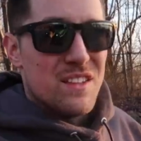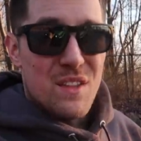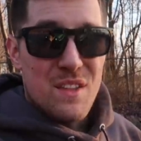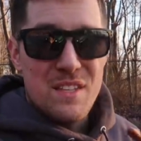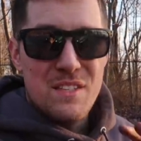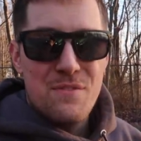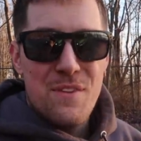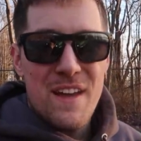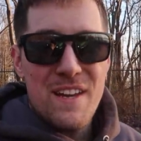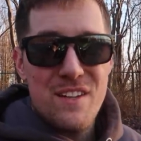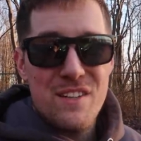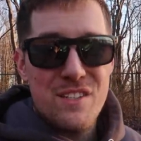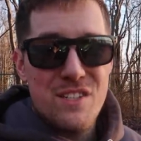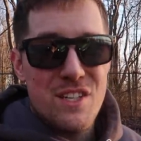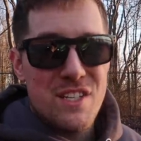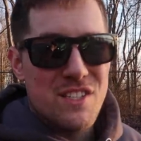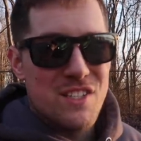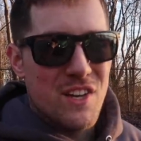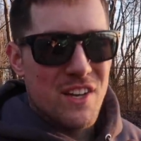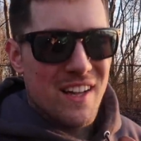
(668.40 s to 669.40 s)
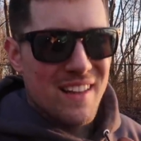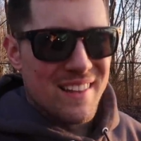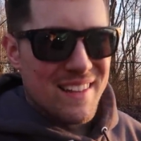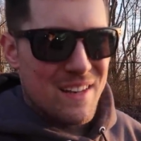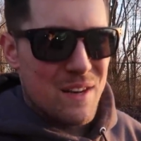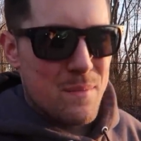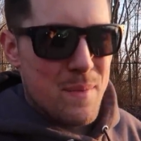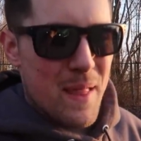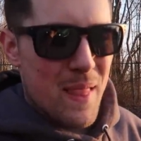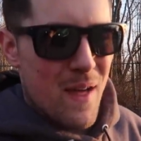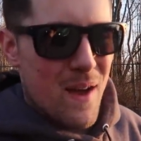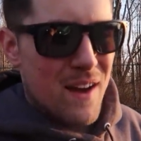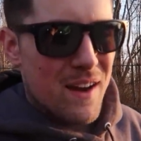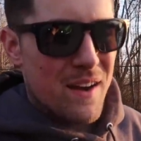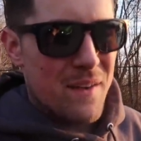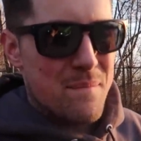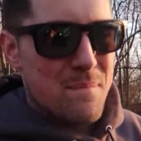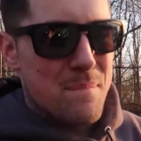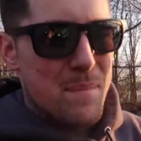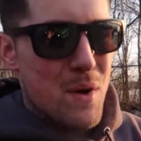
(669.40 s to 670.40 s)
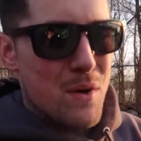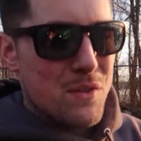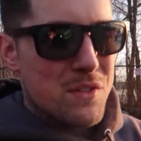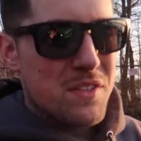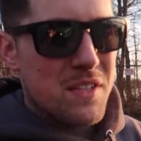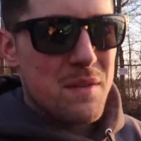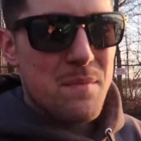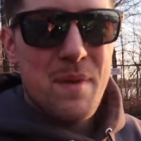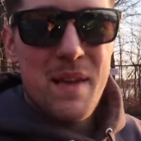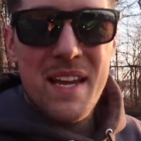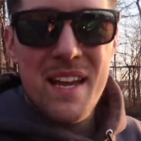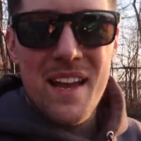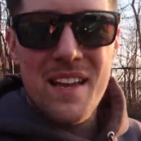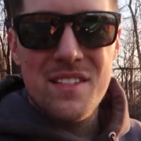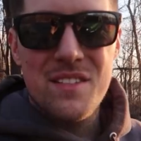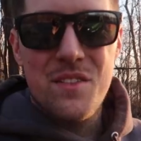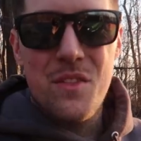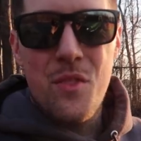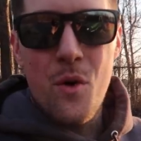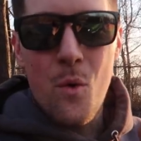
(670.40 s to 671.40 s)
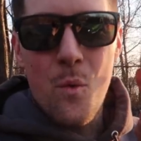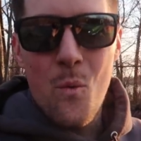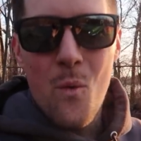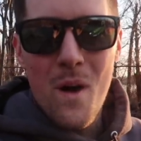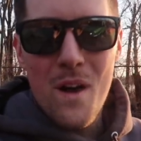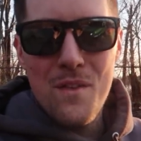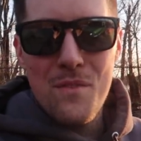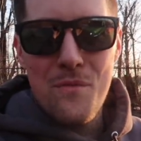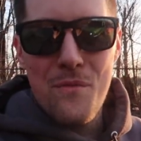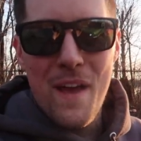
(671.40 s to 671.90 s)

so these fenders just took a little bit longer, mostly because the one